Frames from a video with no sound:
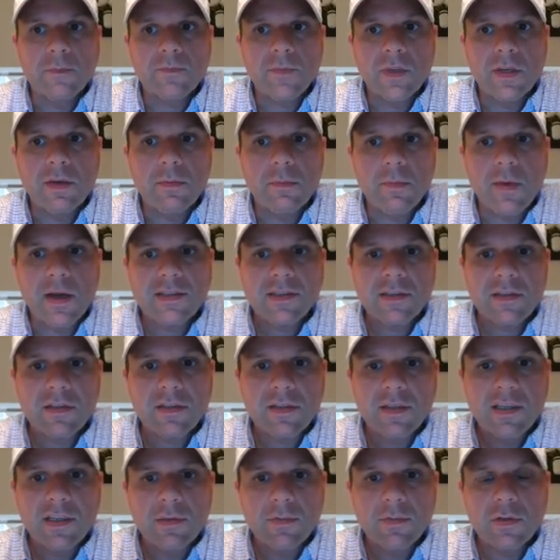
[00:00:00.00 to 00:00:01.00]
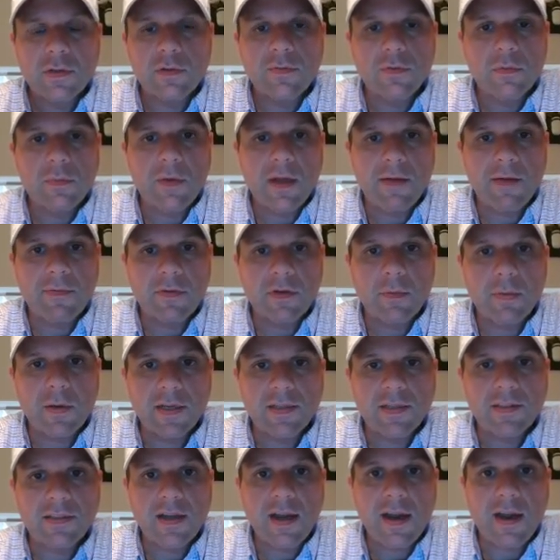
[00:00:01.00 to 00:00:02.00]
it basically keeps you from having to
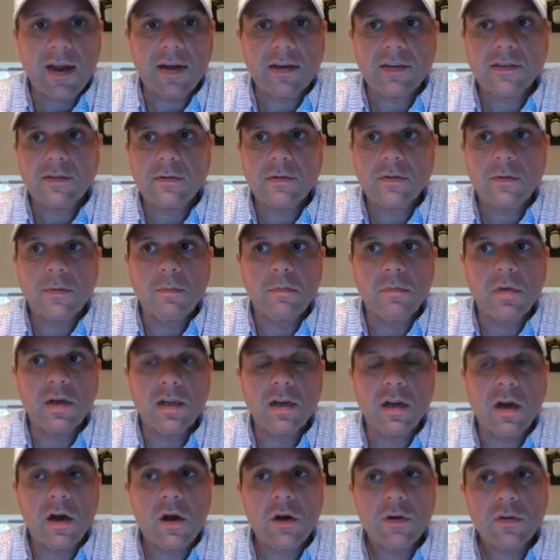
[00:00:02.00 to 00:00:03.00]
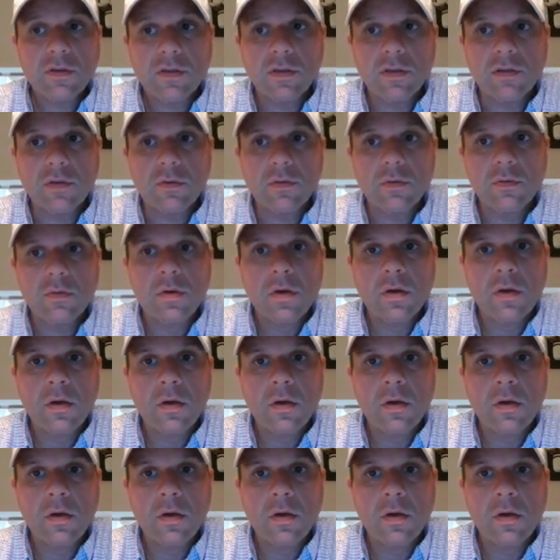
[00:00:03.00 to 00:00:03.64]
pay tax. But it also,